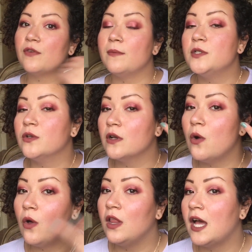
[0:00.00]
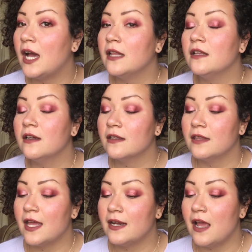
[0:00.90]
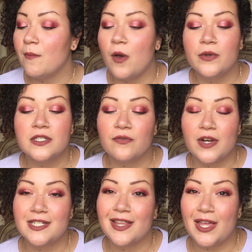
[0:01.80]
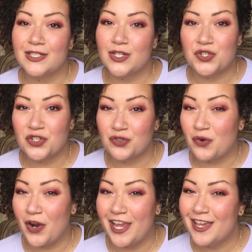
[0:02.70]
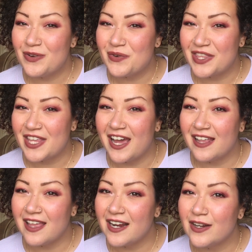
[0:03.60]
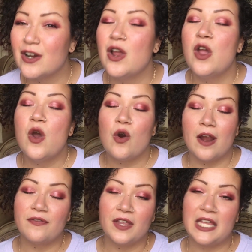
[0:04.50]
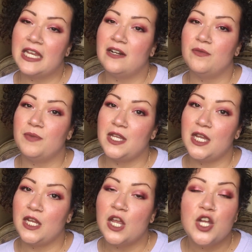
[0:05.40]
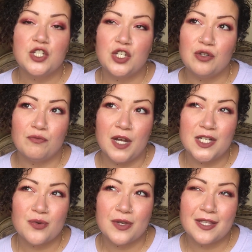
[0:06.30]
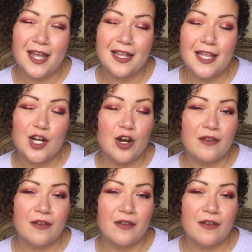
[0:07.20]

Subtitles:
If I'm doing a whole eye look, then I'm always afraid to like destroy it with eyeliner, or I feel like it'll be too much with eyeliner.